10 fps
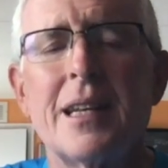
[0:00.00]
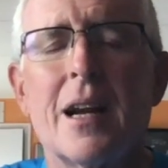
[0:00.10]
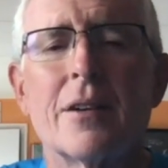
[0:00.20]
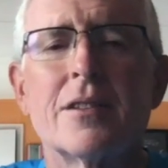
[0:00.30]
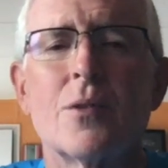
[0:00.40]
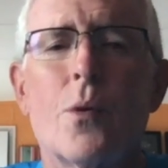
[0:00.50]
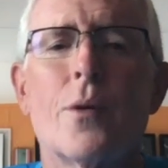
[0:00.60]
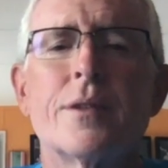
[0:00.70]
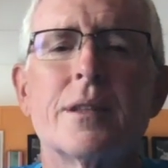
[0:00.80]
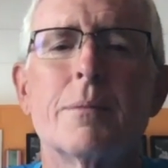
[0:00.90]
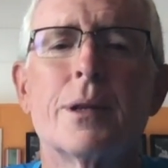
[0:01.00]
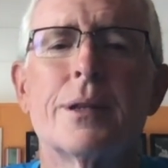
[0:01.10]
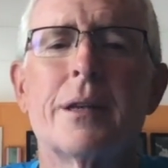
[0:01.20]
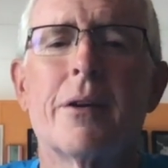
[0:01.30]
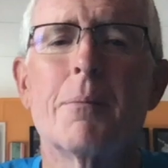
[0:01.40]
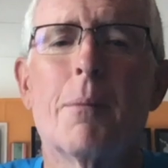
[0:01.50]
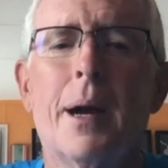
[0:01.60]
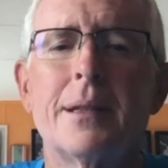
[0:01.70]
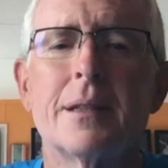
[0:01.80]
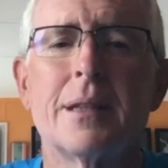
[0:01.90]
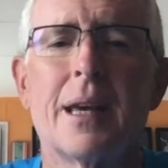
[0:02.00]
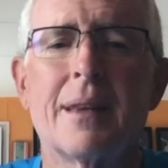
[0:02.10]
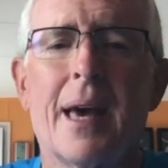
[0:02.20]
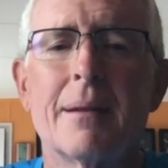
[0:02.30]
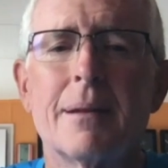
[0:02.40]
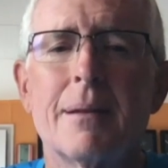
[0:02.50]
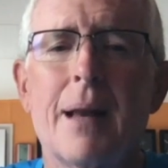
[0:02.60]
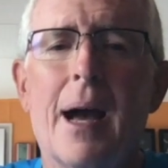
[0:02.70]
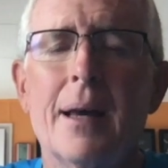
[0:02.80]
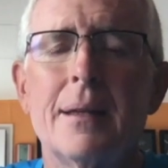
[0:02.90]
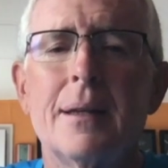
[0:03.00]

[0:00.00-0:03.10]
need our swords and military might to take that on.